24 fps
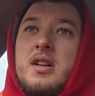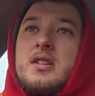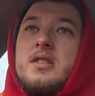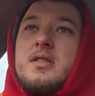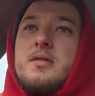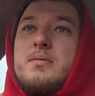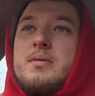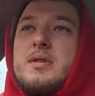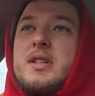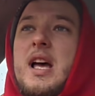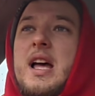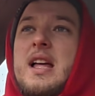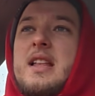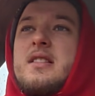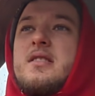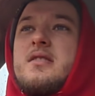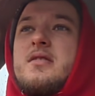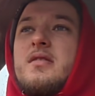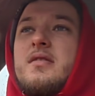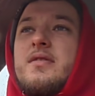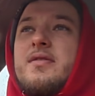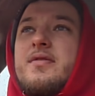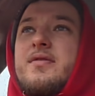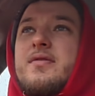
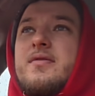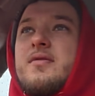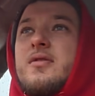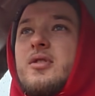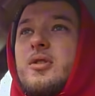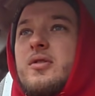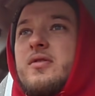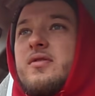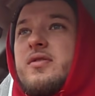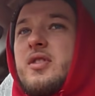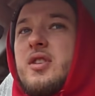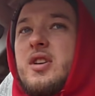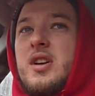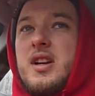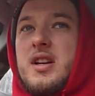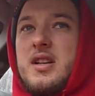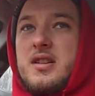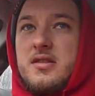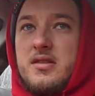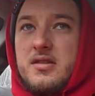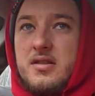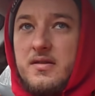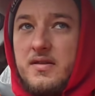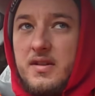10s or
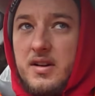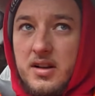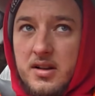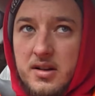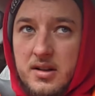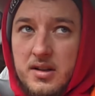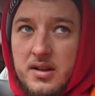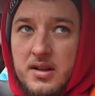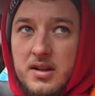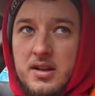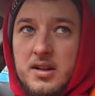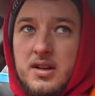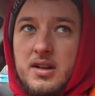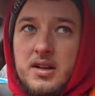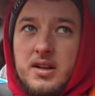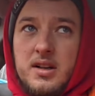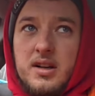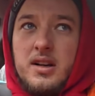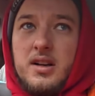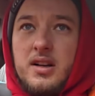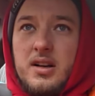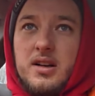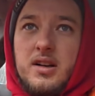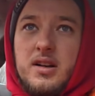13s or something?
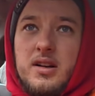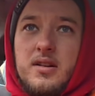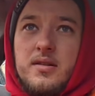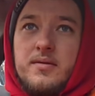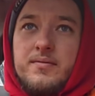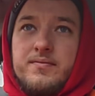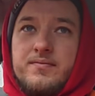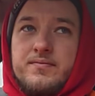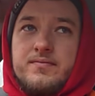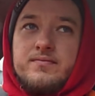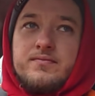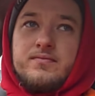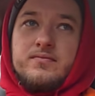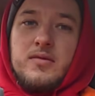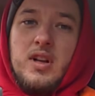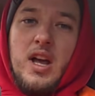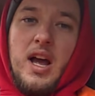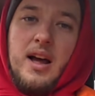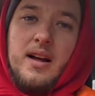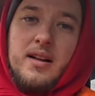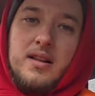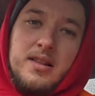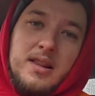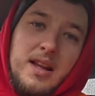
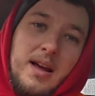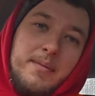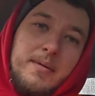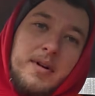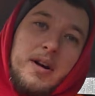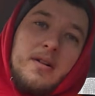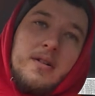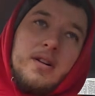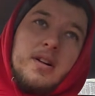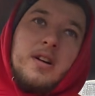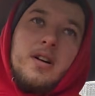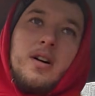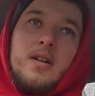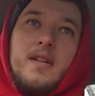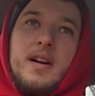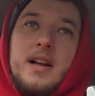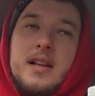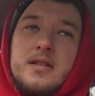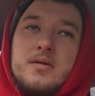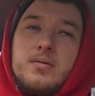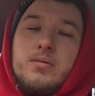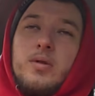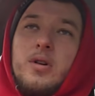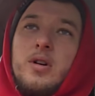Yeah, let me know in the
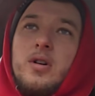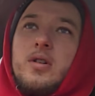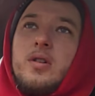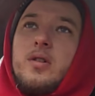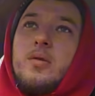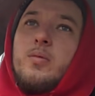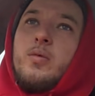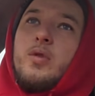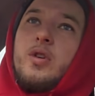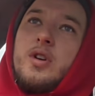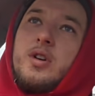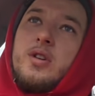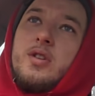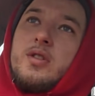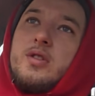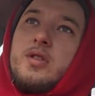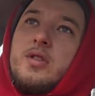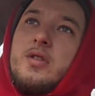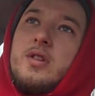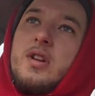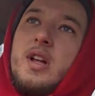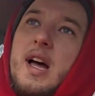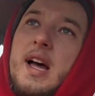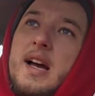comments what you
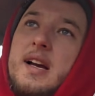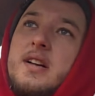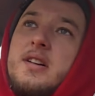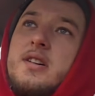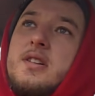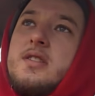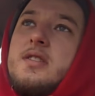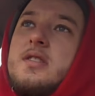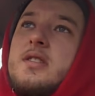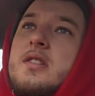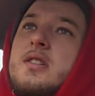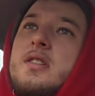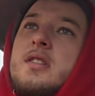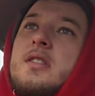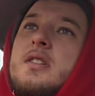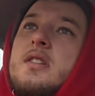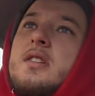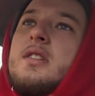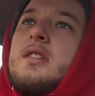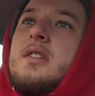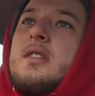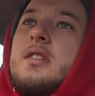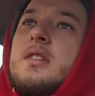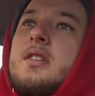do there, because
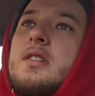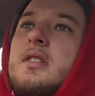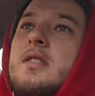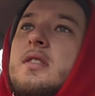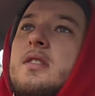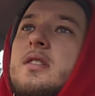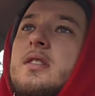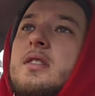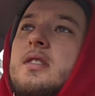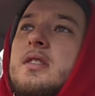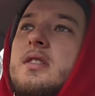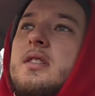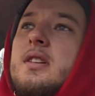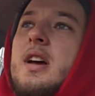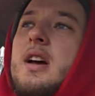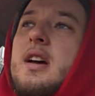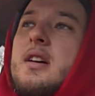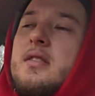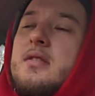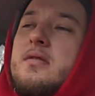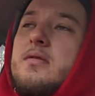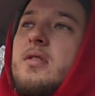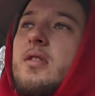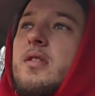
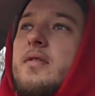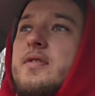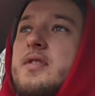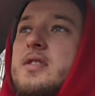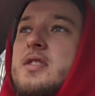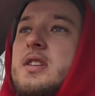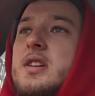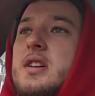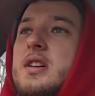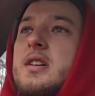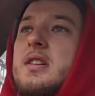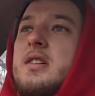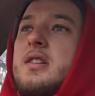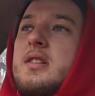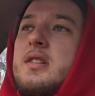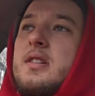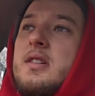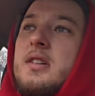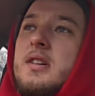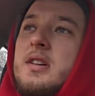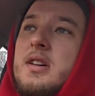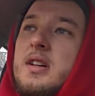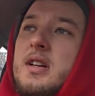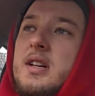yeah, obviously
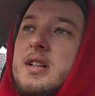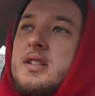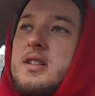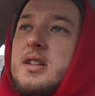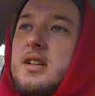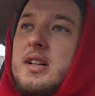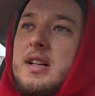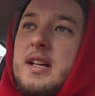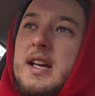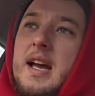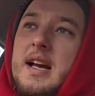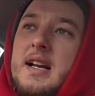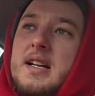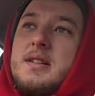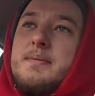it's going to get